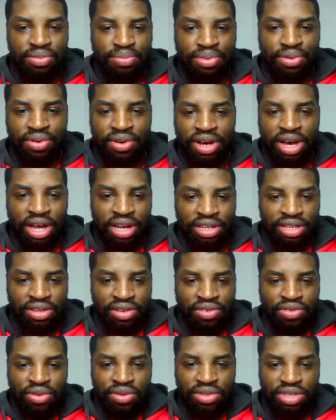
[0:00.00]
But I
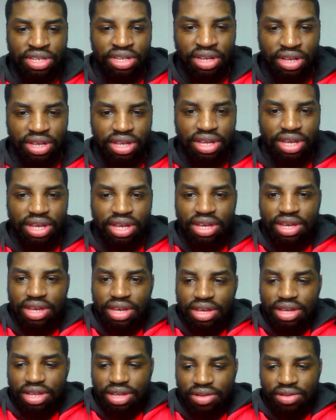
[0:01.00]
grew to
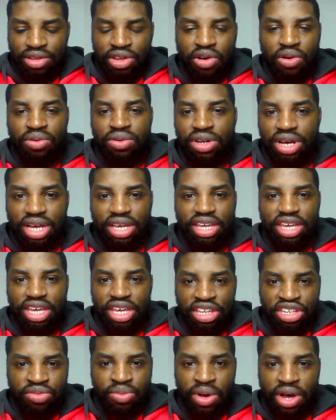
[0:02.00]
know Nike
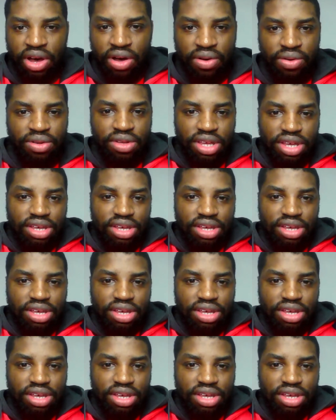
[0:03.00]
as well.